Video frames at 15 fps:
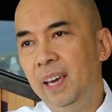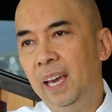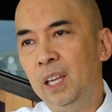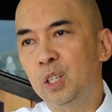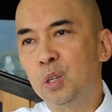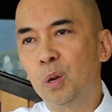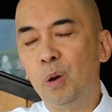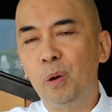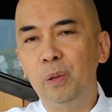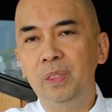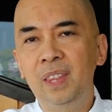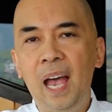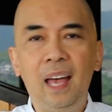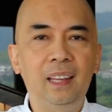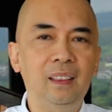And so
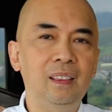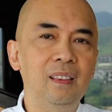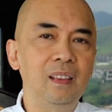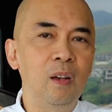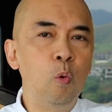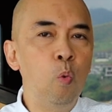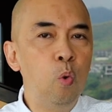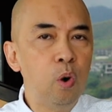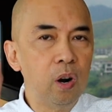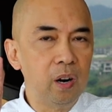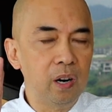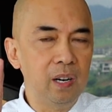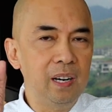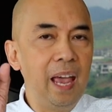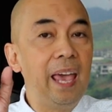that
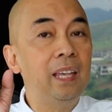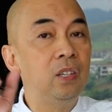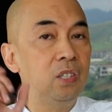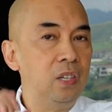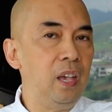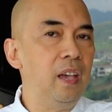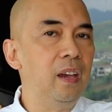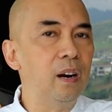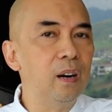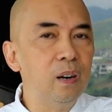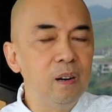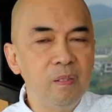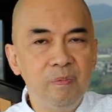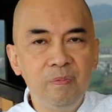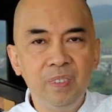word
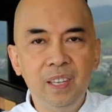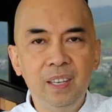"ezer"